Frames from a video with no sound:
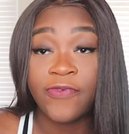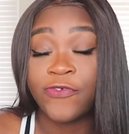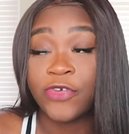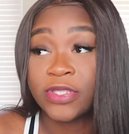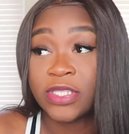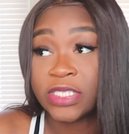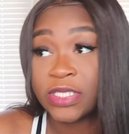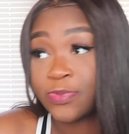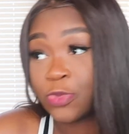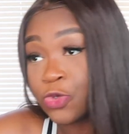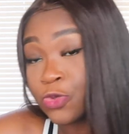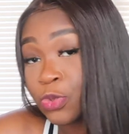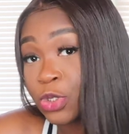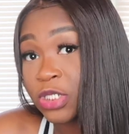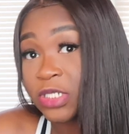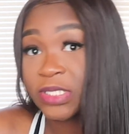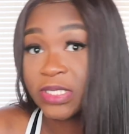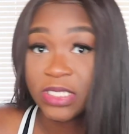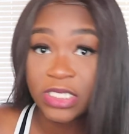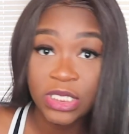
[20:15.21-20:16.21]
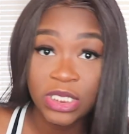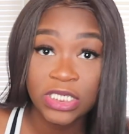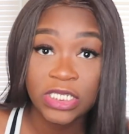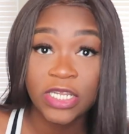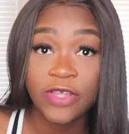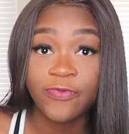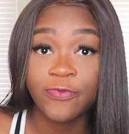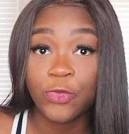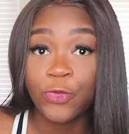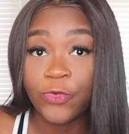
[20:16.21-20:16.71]
for the smooth
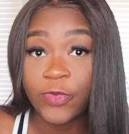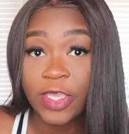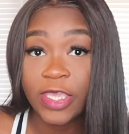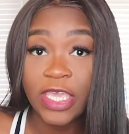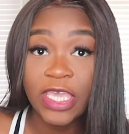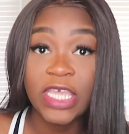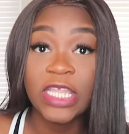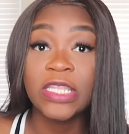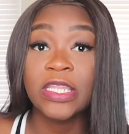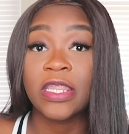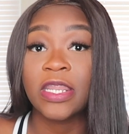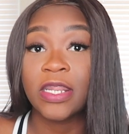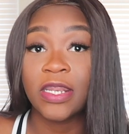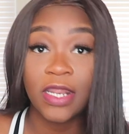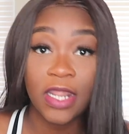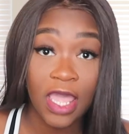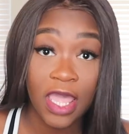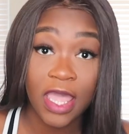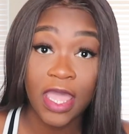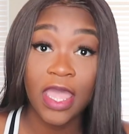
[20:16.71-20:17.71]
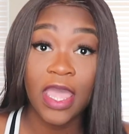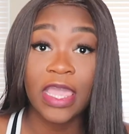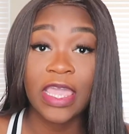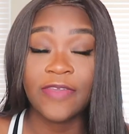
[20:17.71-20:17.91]
transition of moving in, da da da.